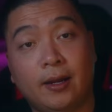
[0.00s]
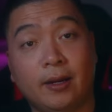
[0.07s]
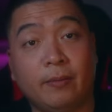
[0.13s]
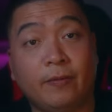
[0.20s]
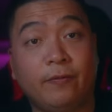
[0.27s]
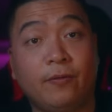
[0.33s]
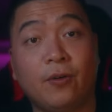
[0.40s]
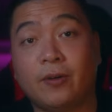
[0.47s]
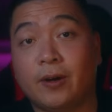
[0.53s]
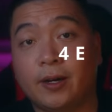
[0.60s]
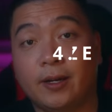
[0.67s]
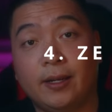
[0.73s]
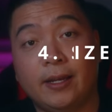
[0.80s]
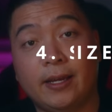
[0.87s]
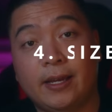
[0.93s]
number
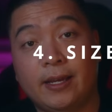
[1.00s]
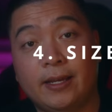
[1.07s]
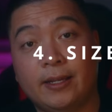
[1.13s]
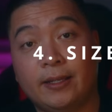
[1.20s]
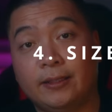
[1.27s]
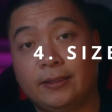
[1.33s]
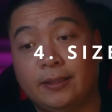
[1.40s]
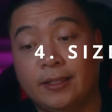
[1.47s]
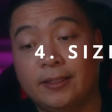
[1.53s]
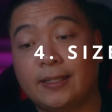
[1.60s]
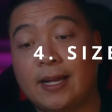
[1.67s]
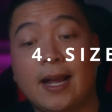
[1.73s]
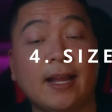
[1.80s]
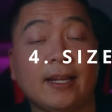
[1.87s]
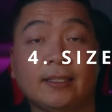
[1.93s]
four is the
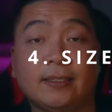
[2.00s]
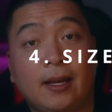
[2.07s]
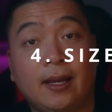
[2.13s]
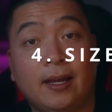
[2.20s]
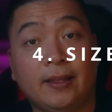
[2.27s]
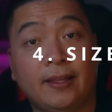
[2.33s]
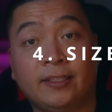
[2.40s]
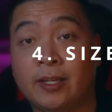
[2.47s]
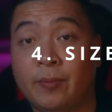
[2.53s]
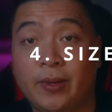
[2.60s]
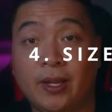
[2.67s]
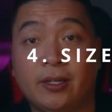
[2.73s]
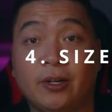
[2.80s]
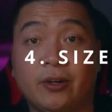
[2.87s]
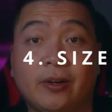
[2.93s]
size. Uh, this can be
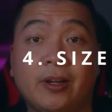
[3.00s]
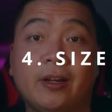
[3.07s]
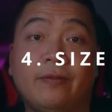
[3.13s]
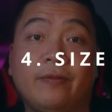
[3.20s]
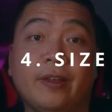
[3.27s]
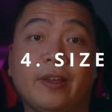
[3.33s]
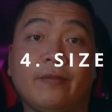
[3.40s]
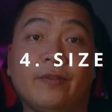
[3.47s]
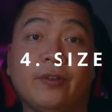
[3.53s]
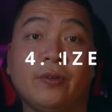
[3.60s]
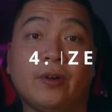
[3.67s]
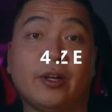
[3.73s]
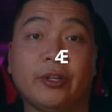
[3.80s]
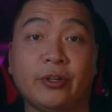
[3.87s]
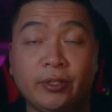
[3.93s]
a turnoff if you
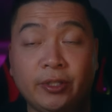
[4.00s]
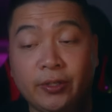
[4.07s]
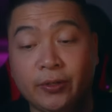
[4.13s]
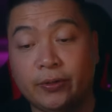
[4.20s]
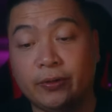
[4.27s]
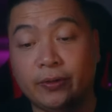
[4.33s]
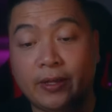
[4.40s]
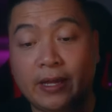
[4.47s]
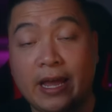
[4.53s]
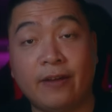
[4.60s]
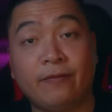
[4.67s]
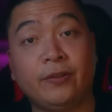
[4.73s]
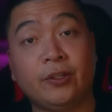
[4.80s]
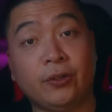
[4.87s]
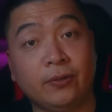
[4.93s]
are used to the
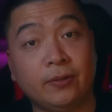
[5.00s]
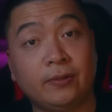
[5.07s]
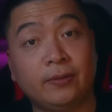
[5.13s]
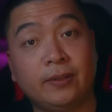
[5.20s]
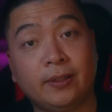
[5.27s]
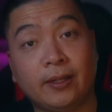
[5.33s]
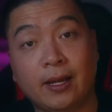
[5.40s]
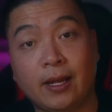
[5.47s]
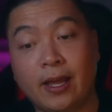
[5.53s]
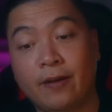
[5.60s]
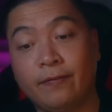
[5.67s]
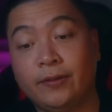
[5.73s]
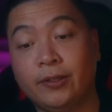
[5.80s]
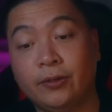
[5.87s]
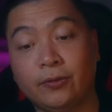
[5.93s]
f2 uh,
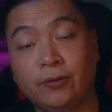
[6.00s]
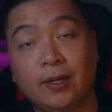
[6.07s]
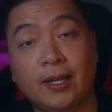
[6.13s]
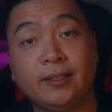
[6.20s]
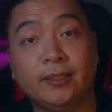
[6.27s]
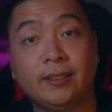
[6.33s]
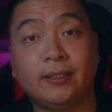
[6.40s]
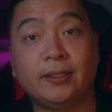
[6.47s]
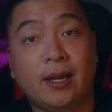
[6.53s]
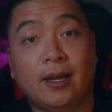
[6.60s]
f2 lenses.